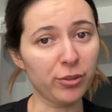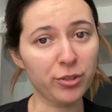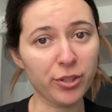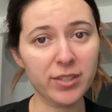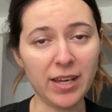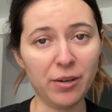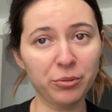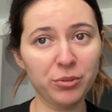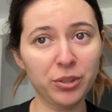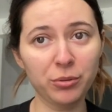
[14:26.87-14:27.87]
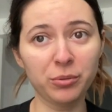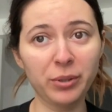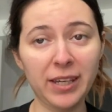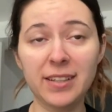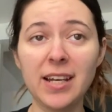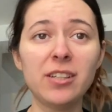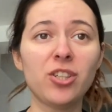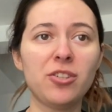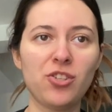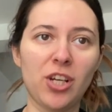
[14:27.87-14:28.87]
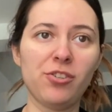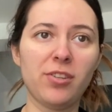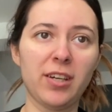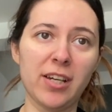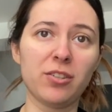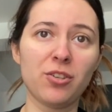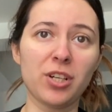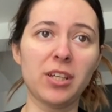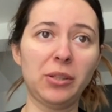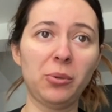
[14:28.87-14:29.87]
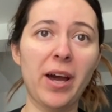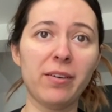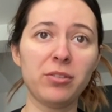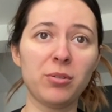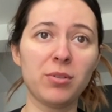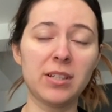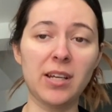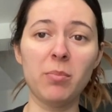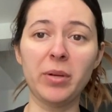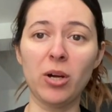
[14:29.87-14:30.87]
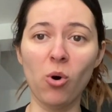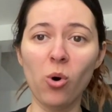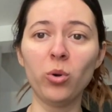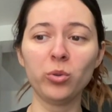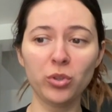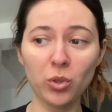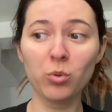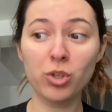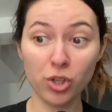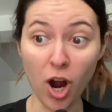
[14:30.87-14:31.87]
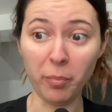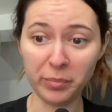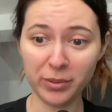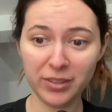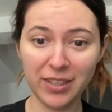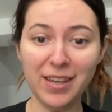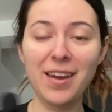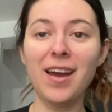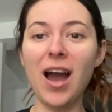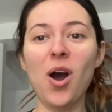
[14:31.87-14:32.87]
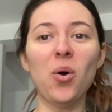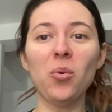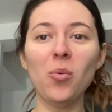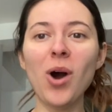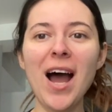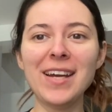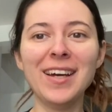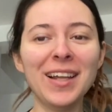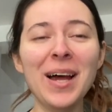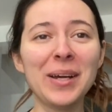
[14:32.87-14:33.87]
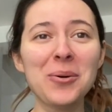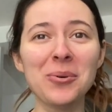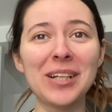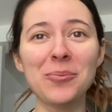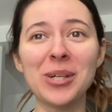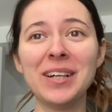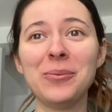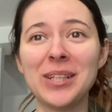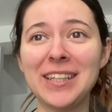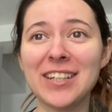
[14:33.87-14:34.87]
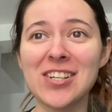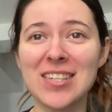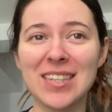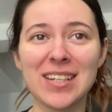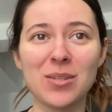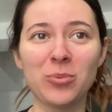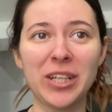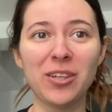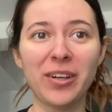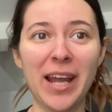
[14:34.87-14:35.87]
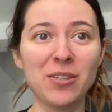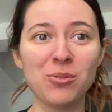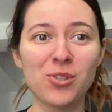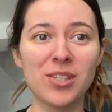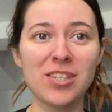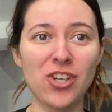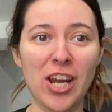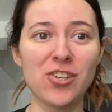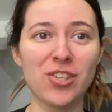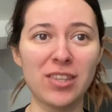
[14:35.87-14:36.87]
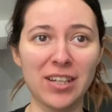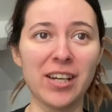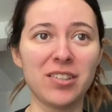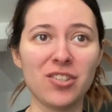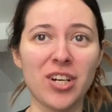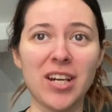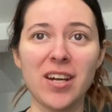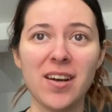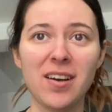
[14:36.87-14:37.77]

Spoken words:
it turns out you cannot just change the country, you have to set up a whole new shop. Why? Like what year is this? Why can't you just change the country